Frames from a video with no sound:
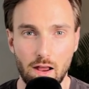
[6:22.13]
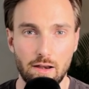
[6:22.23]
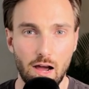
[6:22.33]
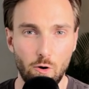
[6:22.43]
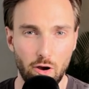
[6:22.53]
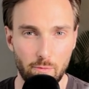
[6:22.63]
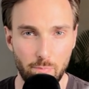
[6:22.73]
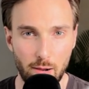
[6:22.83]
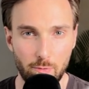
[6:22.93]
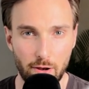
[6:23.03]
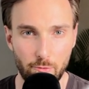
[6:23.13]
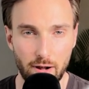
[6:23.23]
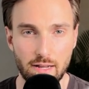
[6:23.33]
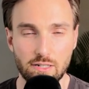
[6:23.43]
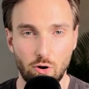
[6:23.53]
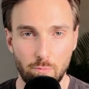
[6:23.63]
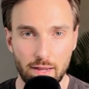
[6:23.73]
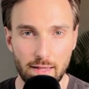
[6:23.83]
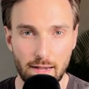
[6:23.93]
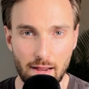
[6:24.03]
Now our pipeline run has
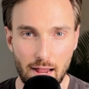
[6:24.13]
completed